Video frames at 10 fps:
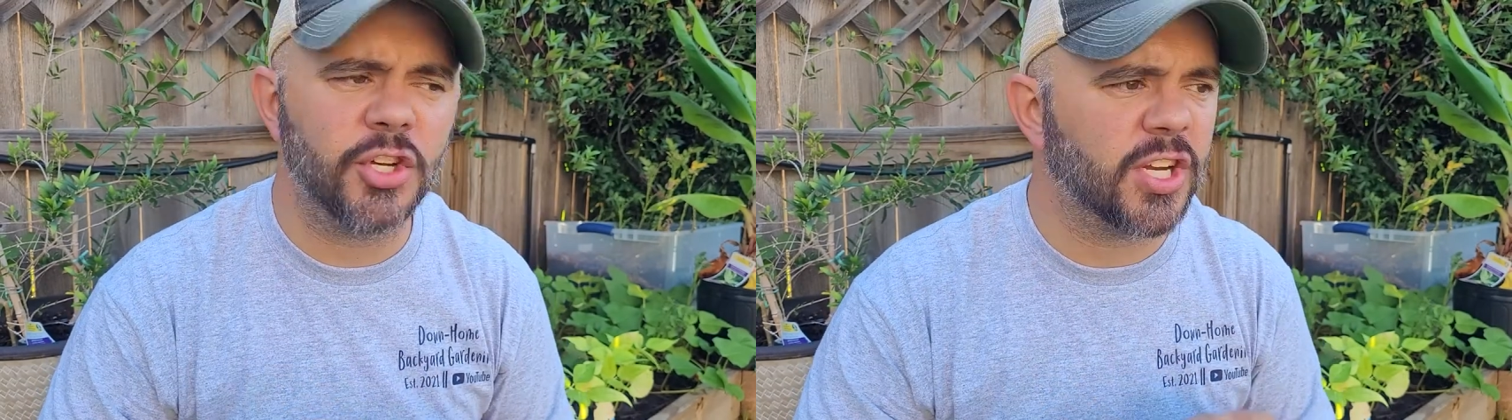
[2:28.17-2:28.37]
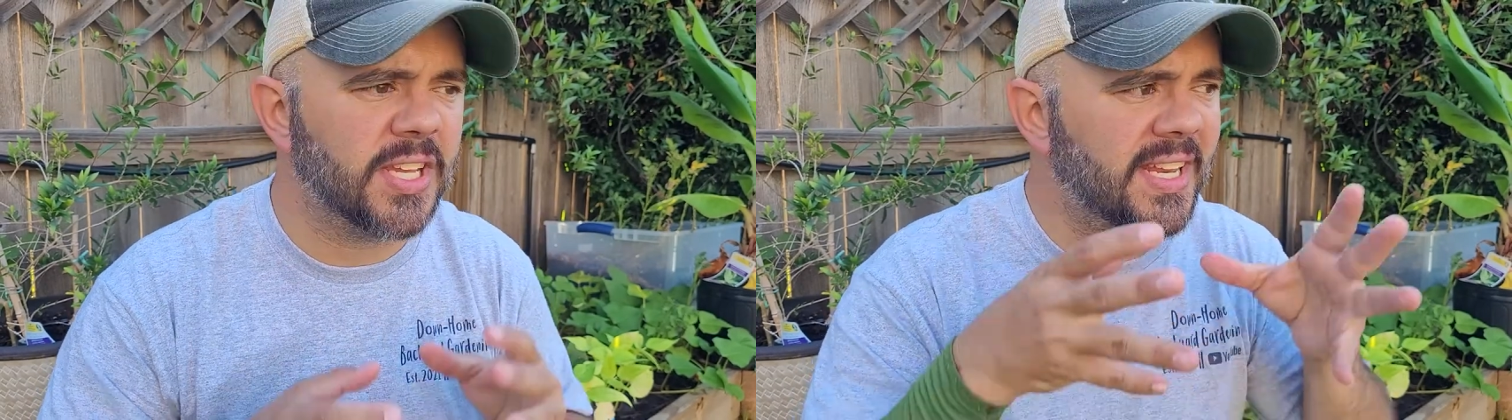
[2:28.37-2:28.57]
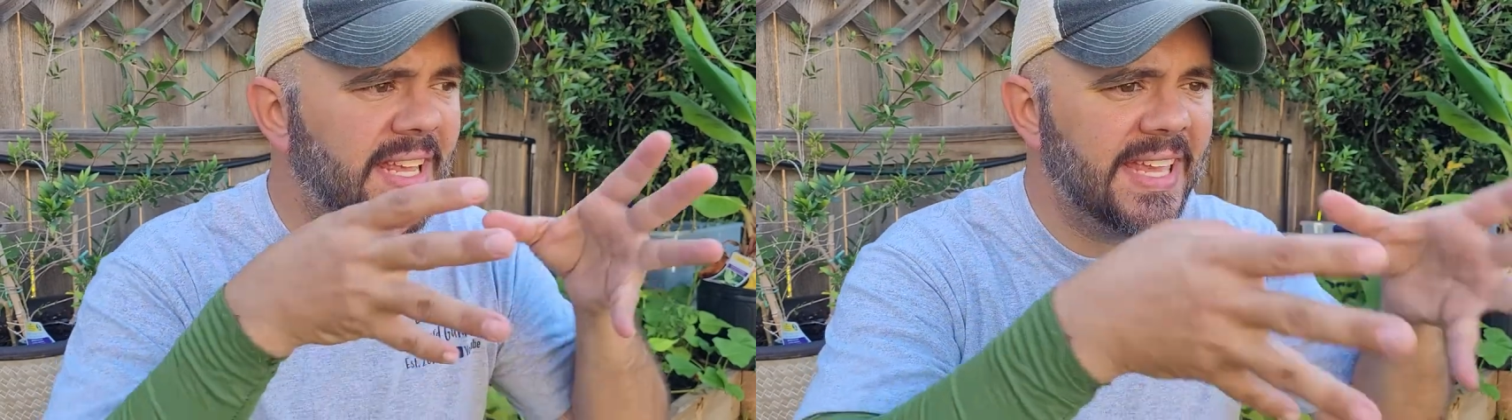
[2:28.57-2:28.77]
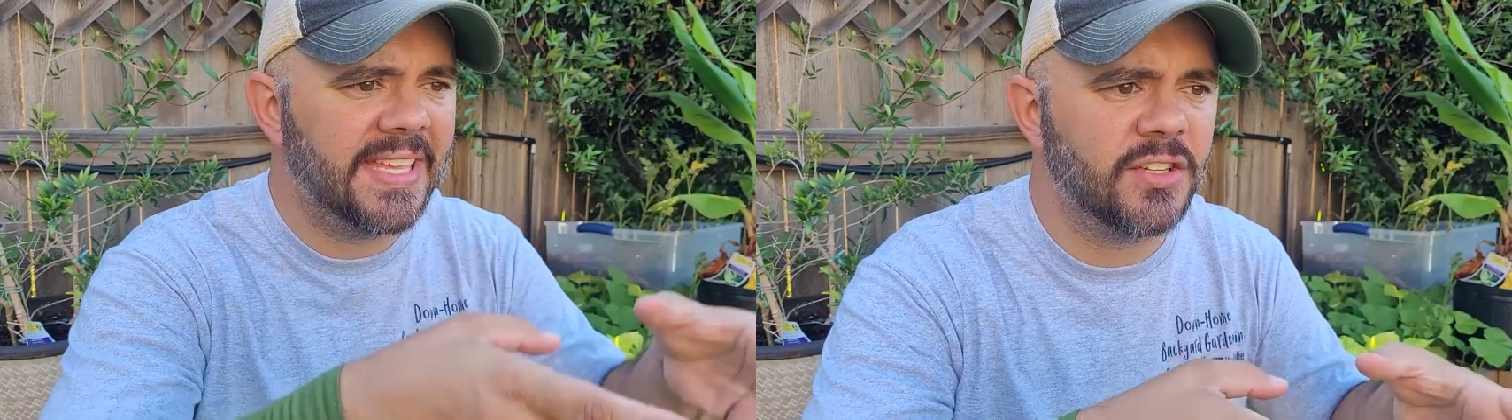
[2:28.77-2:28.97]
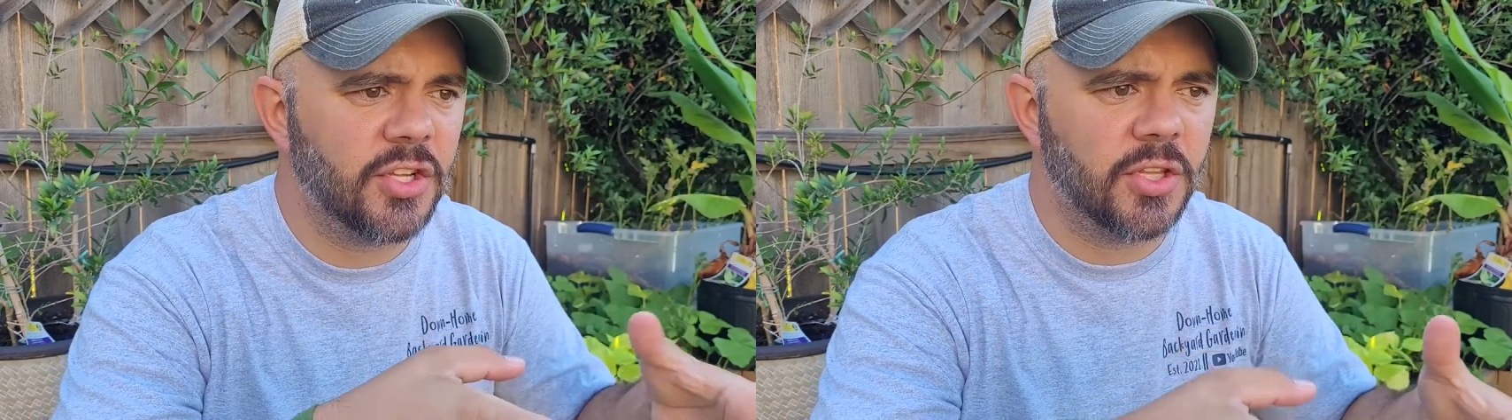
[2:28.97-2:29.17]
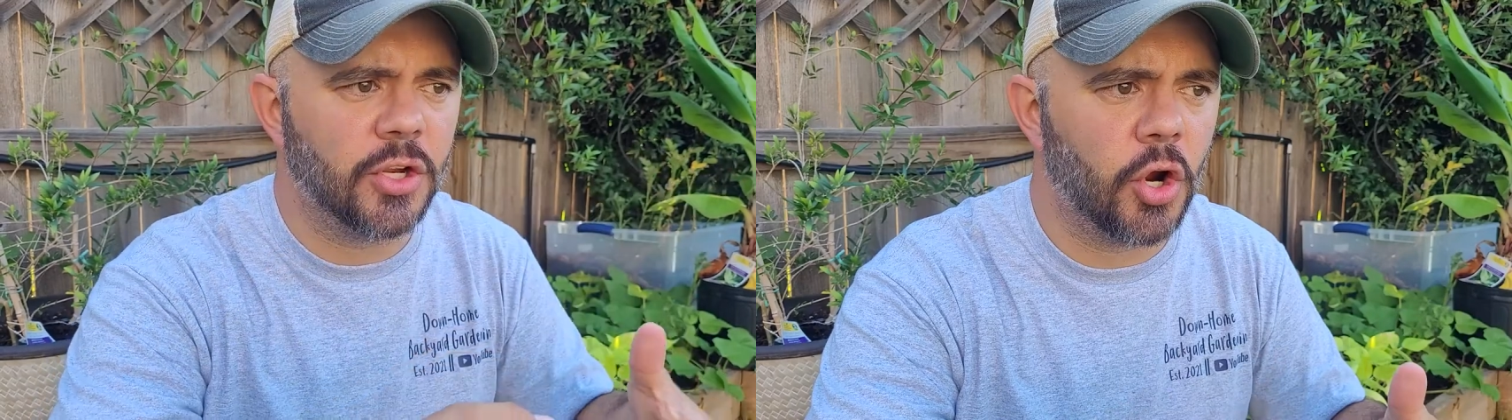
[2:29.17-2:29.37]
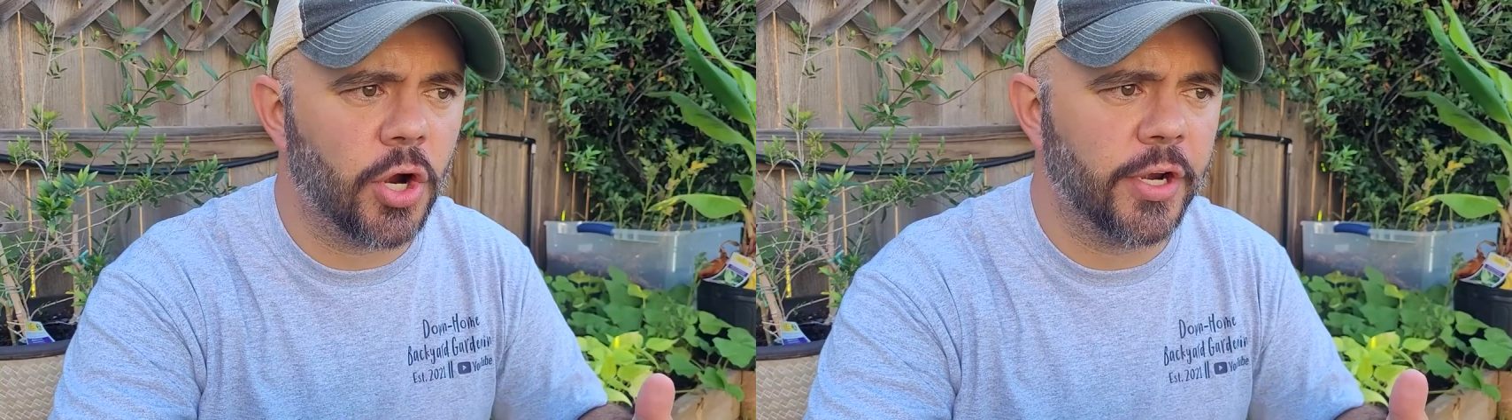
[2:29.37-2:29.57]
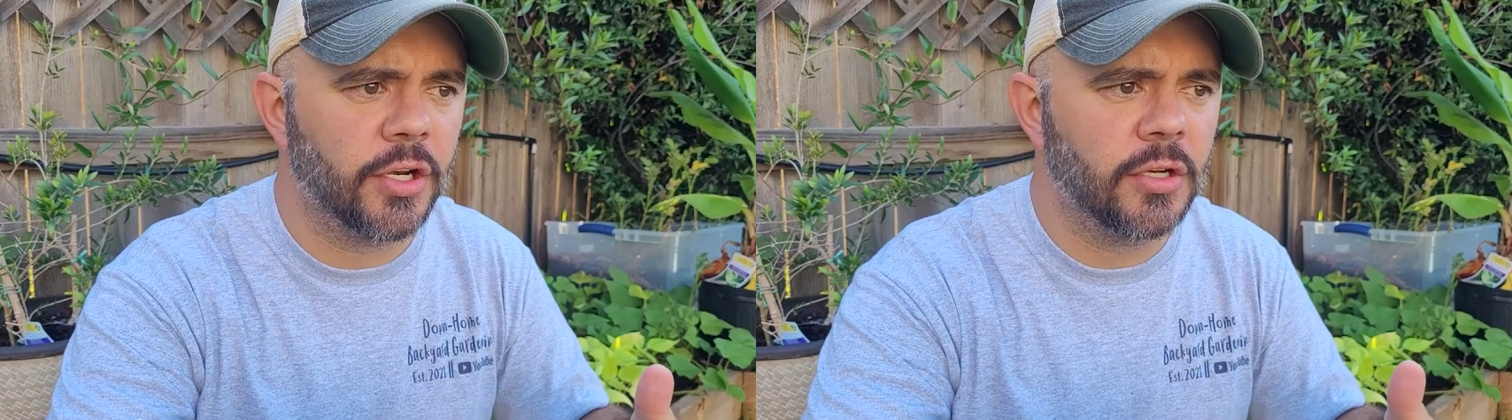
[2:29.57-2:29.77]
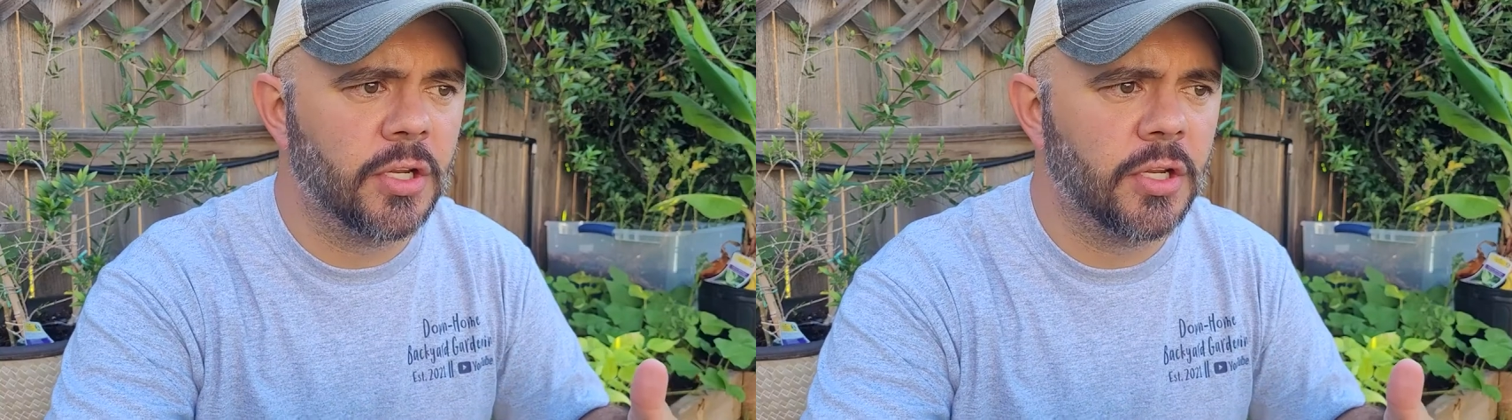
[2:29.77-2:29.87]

You're getting into the garden.